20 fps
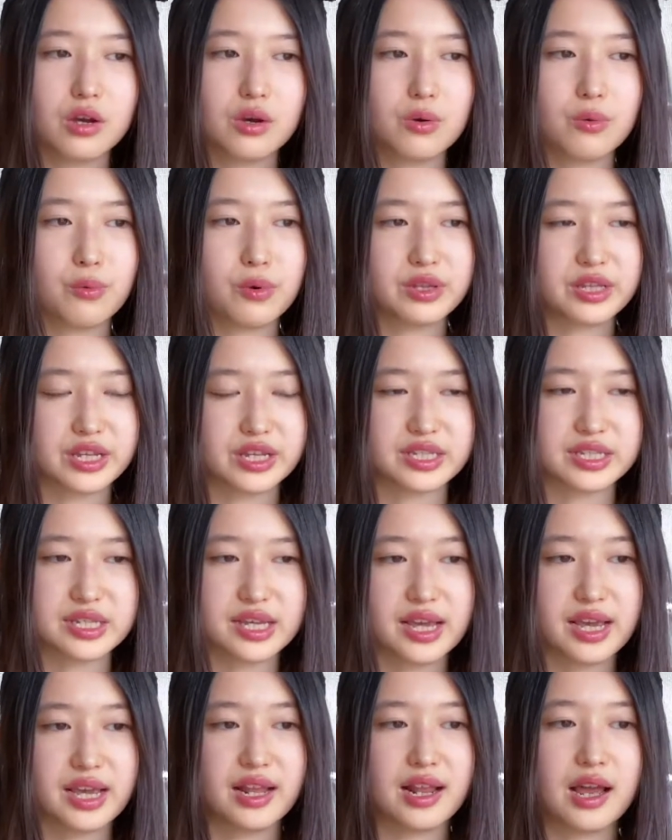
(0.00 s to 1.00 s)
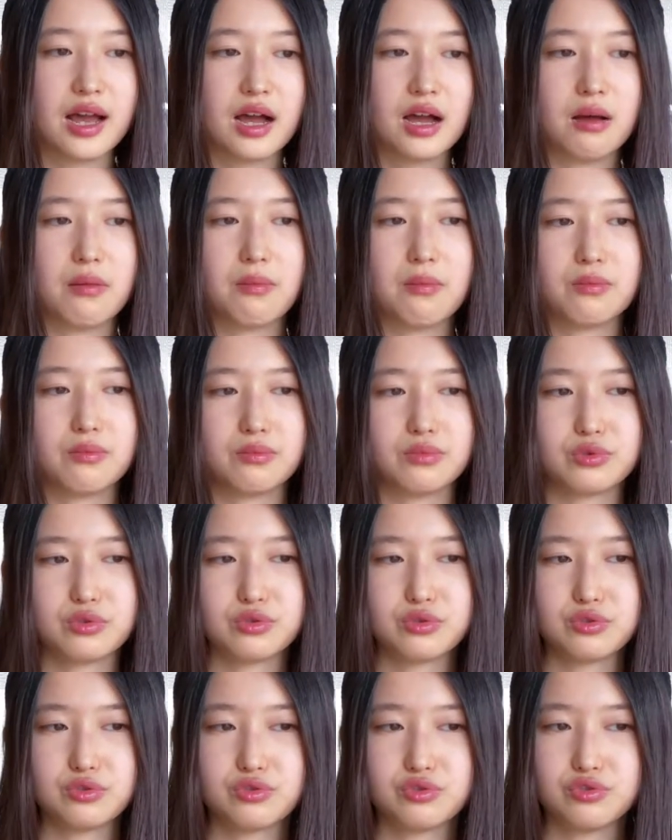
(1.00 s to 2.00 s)
what they did on
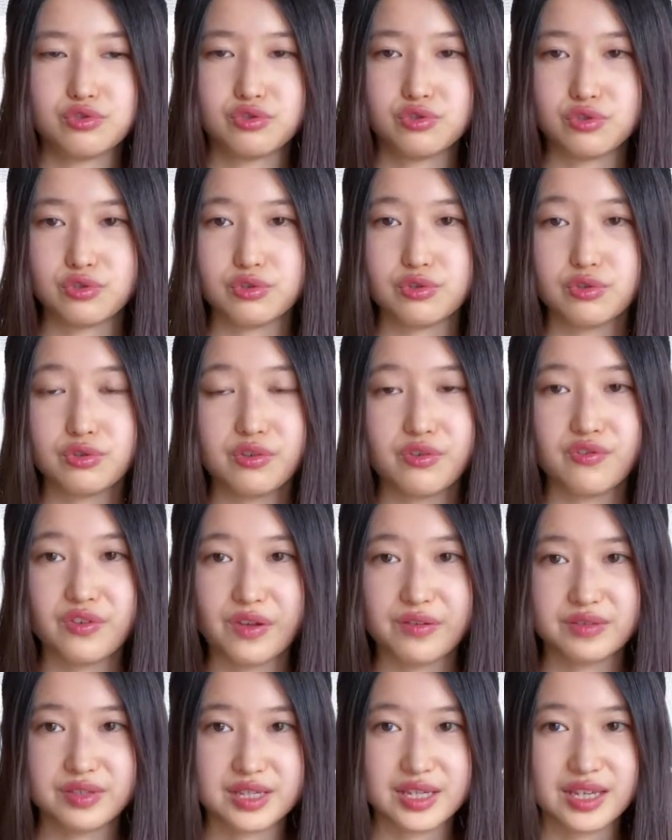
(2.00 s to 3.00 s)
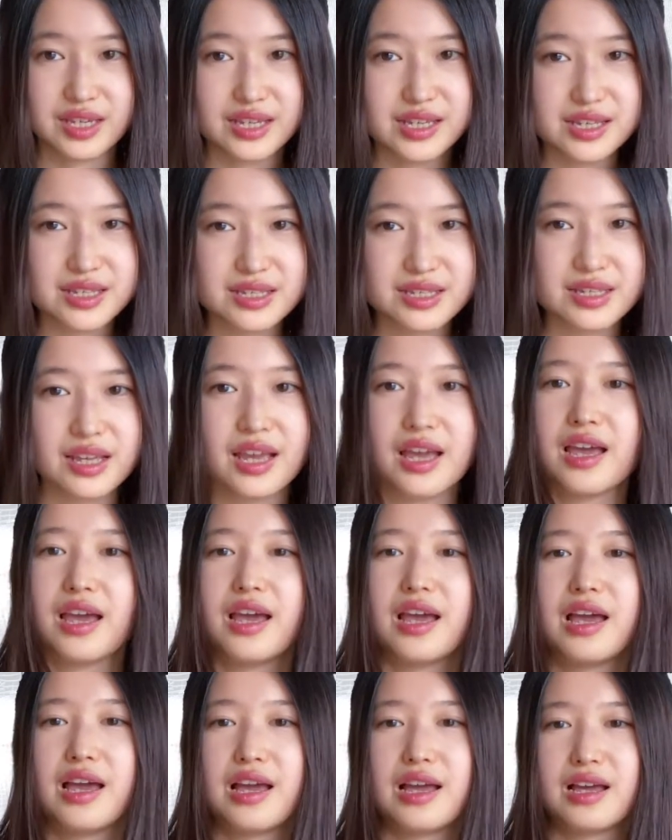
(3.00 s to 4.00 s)
June 15th.
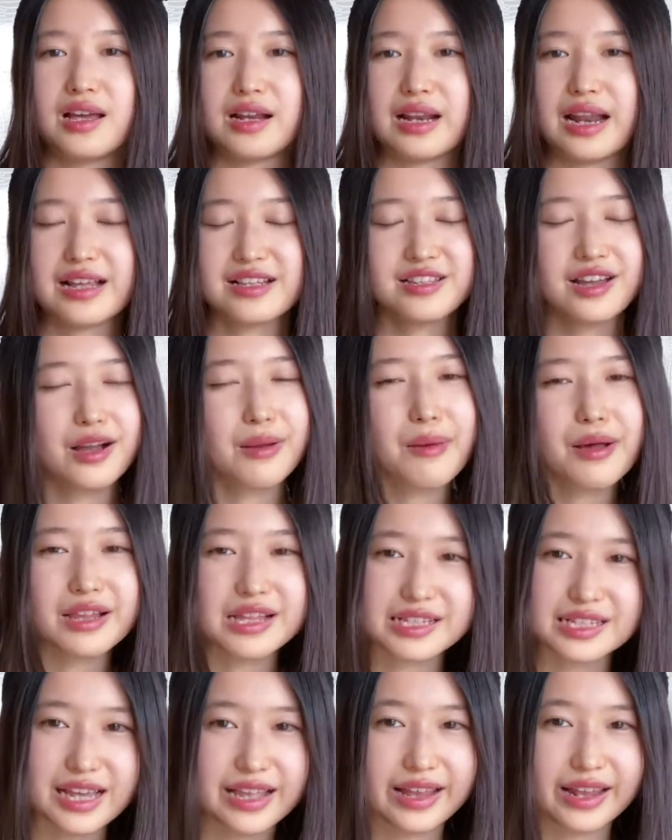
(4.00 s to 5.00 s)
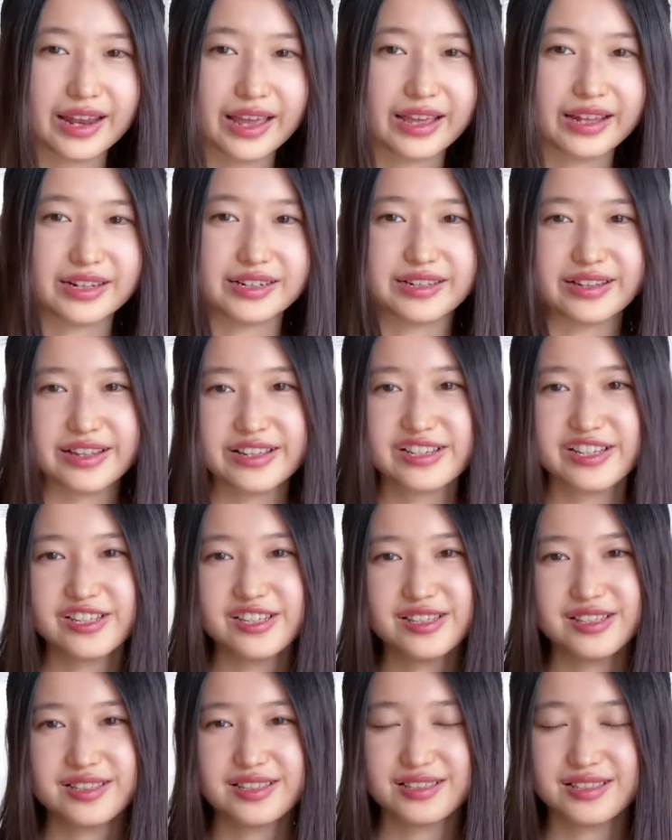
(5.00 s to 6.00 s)
Let's talk about the date later. Let's
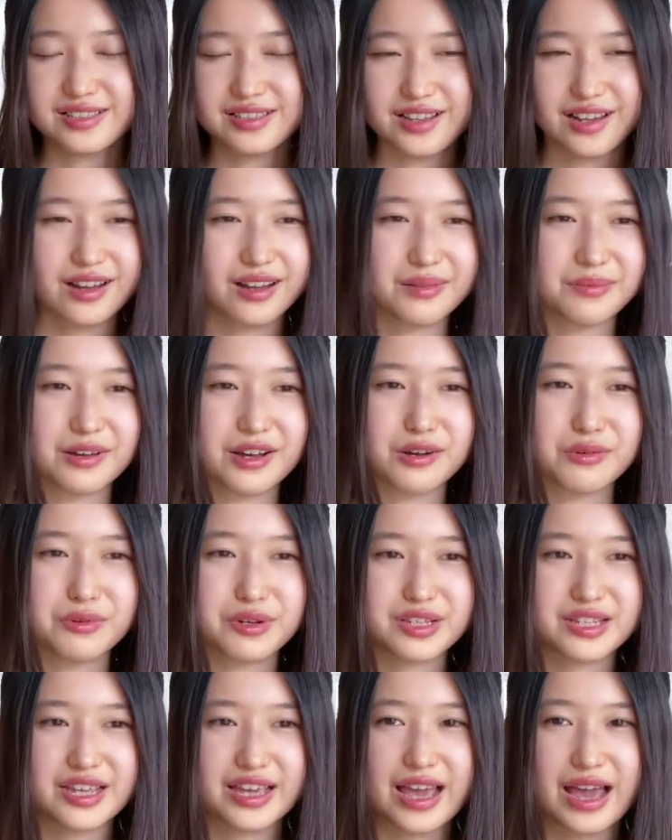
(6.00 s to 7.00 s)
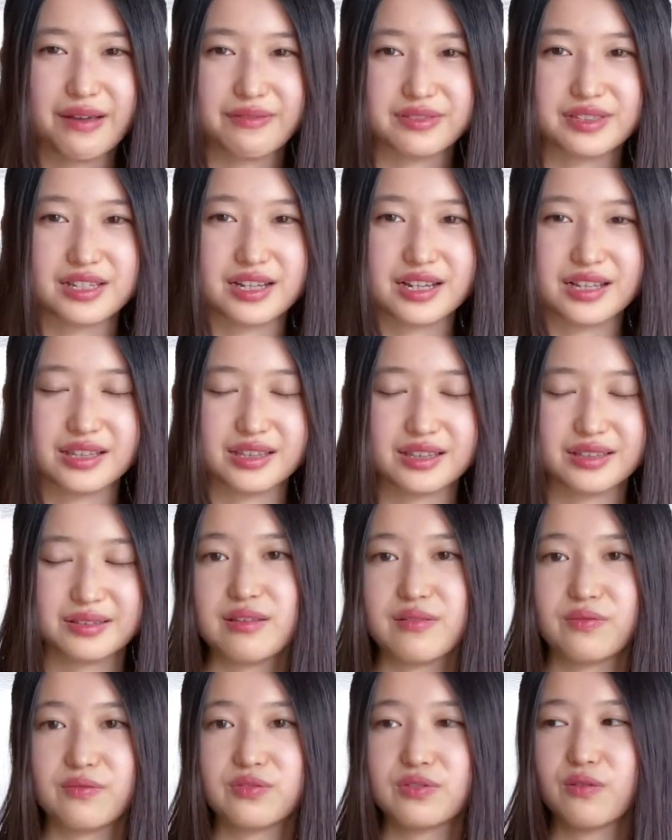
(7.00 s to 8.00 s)
just talk about what they have done.
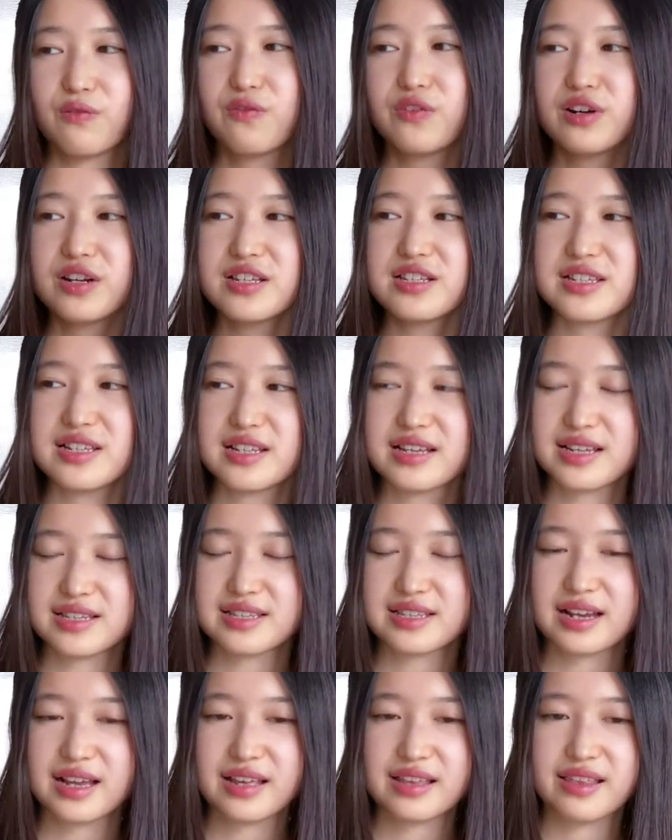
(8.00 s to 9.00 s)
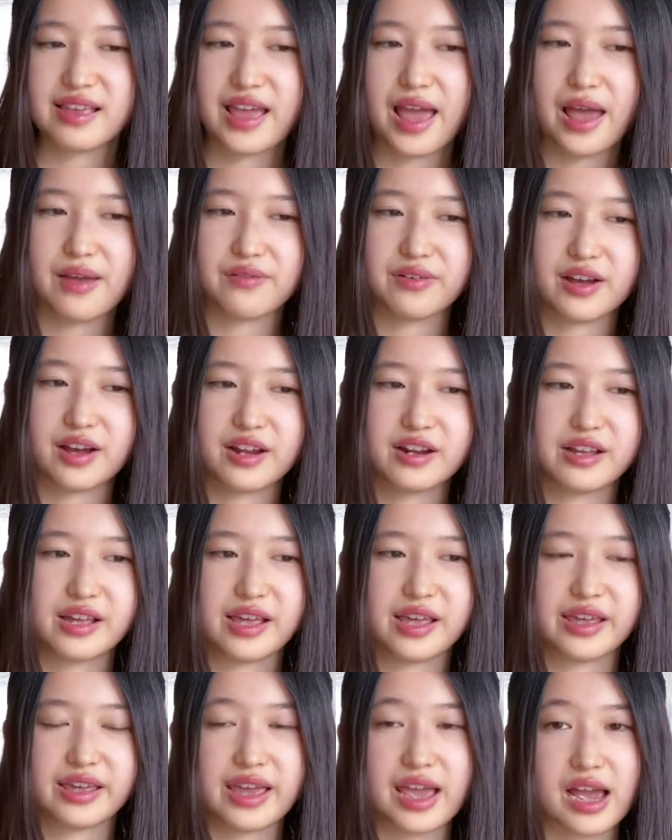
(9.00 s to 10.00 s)
So first, it's like they have kind of
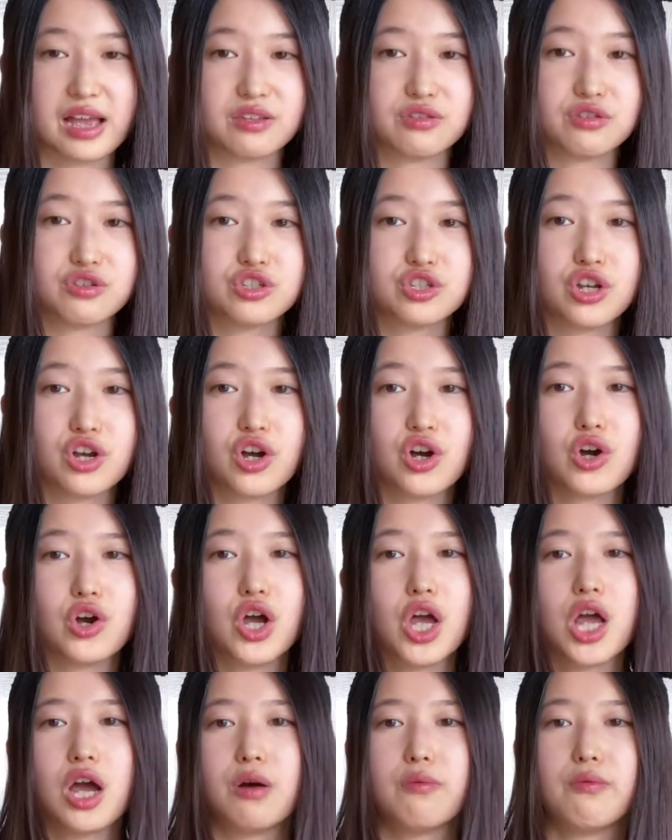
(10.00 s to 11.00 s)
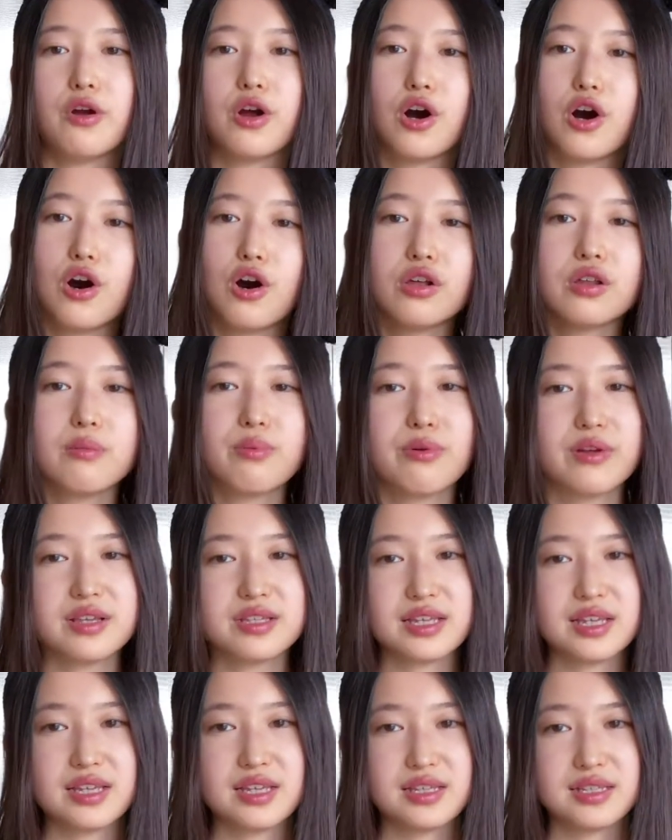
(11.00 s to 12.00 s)
a castle show where all the
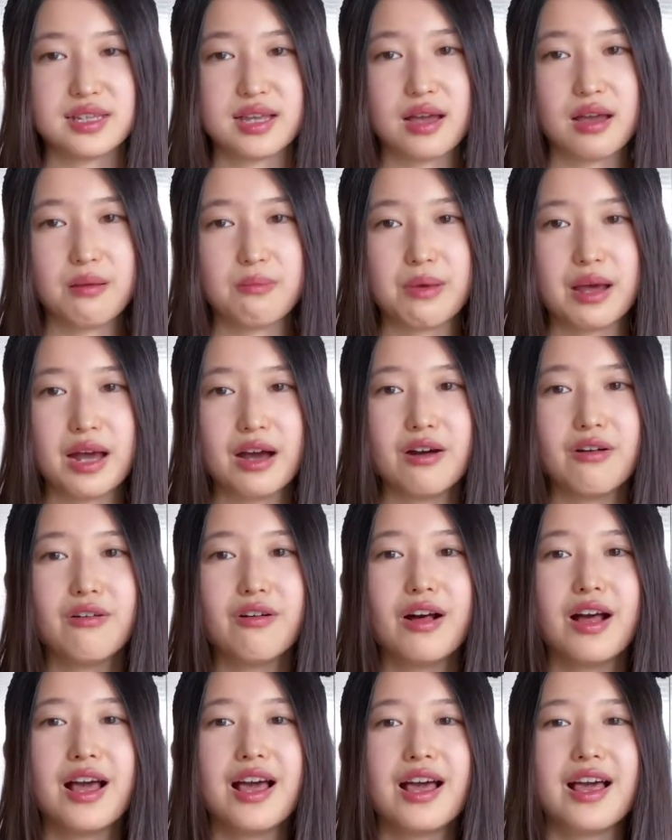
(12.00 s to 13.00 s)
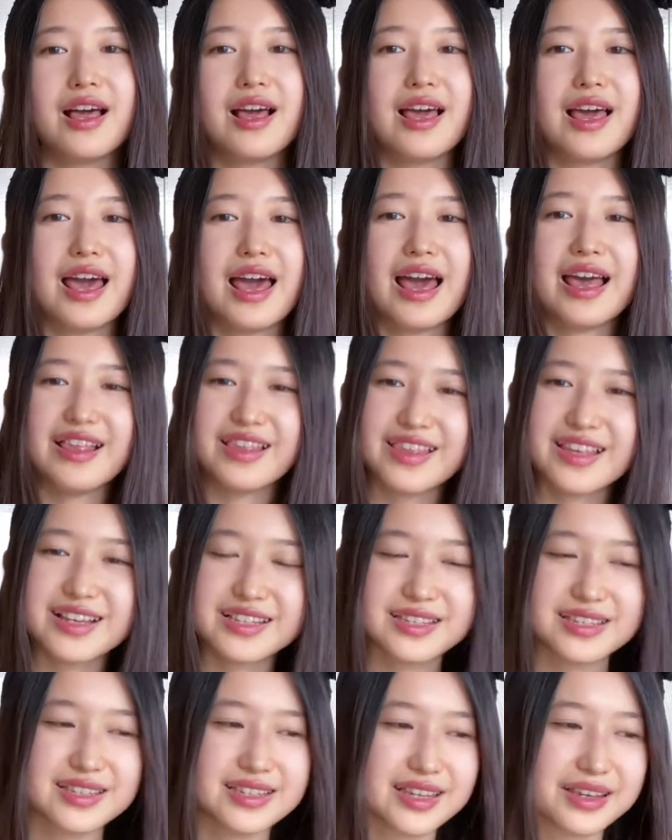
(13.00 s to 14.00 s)
princesses come out. And this
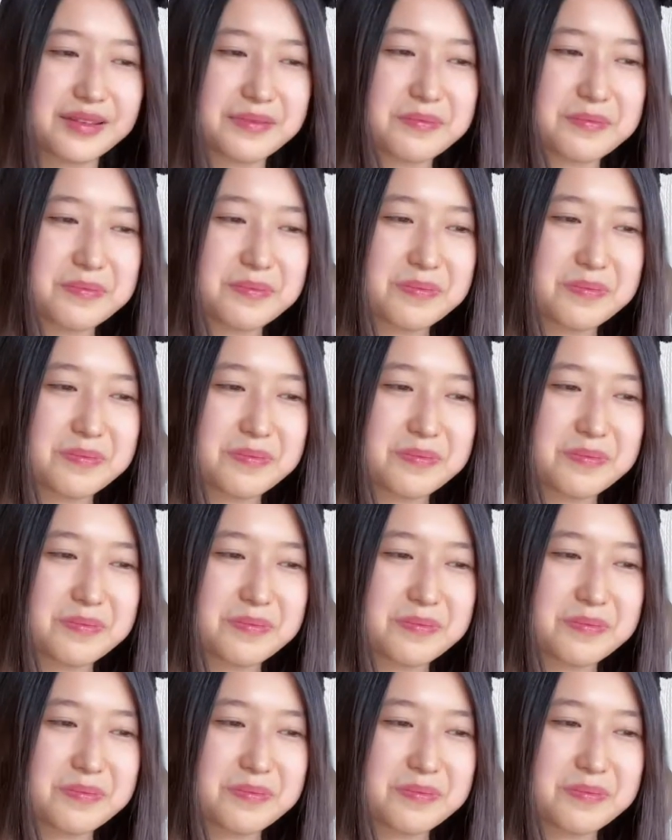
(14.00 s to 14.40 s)
scene,